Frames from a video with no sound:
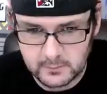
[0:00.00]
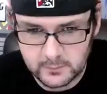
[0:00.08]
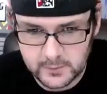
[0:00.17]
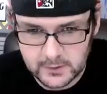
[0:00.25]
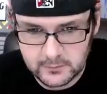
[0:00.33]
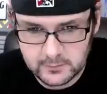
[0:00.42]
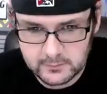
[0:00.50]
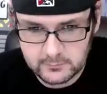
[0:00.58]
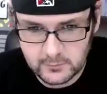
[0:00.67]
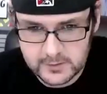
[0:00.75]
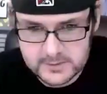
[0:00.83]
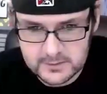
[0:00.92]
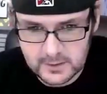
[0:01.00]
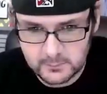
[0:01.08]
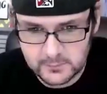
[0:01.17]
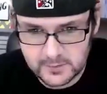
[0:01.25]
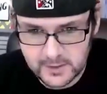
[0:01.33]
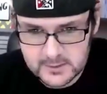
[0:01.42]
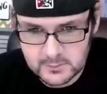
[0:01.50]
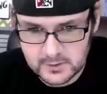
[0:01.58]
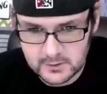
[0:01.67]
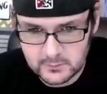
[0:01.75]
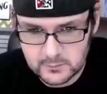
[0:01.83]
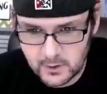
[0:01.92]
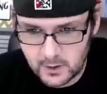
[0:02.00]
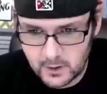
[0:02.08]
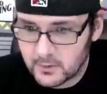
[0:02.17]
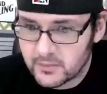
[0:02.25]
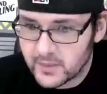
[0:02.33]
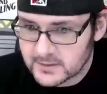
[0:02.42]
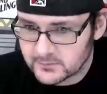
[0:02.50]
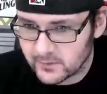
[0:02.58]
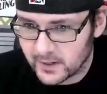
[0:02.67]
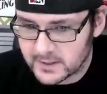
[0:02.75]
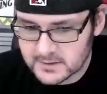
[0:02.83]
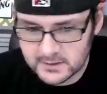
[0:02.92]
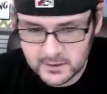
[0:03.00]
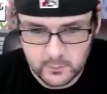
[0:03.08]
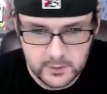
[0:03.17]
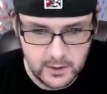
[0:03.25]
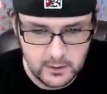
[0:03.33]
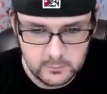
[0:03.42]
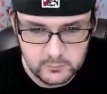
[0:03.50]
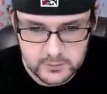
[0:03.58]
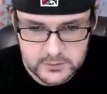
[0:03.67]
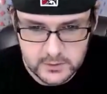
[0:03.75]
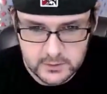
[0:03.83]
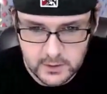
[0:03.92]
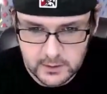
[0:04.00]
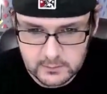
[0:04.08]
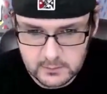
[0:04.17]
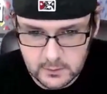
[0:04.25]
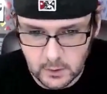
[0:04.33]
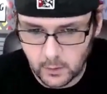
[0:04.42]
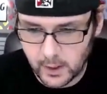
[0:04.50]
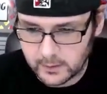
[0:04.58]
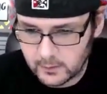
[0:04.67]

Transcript: been a crazy couple days with the new dog, but thanks for asking there, BR. Appreciate that. Go ahead,